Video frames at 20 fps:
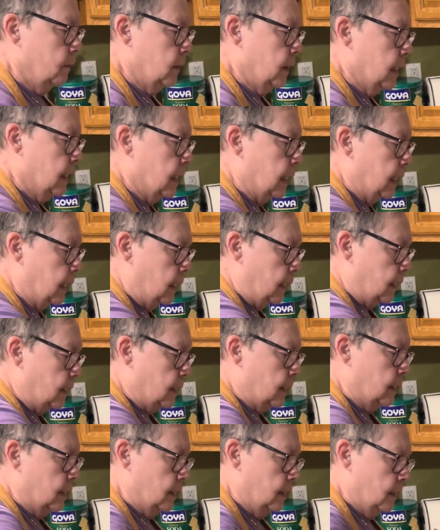Okay.
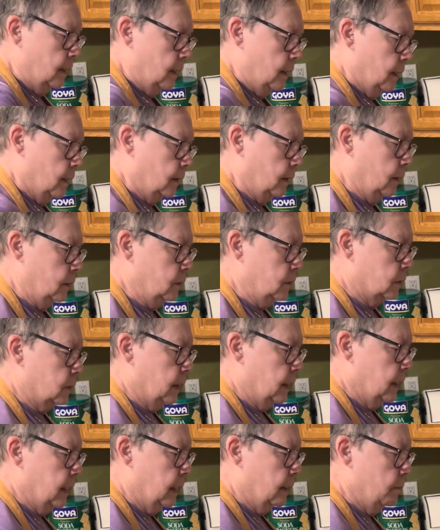Looks
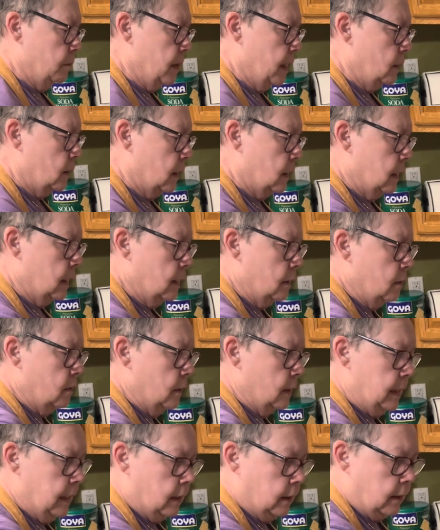like I've got all
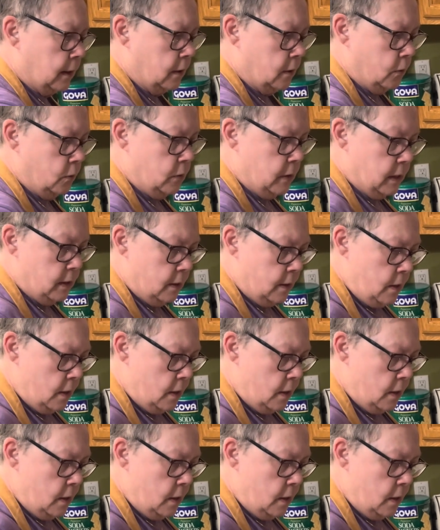that coated.